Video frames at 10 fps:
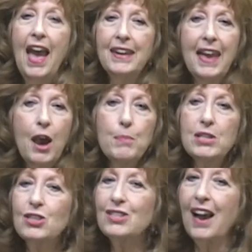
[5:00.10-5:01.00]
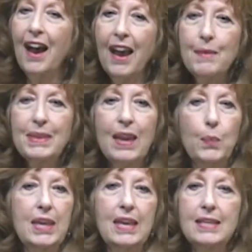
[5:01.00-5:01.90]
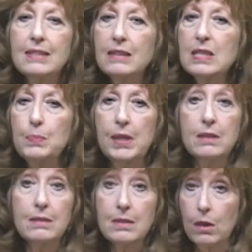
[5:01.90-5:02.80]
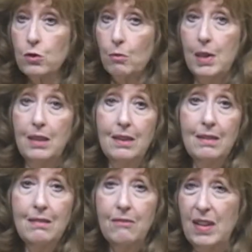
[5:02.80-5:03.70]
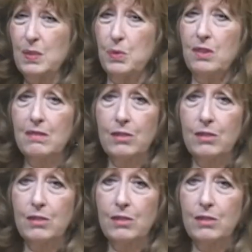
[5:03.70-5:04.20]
And how much time can we easily spend on social media, Facebook,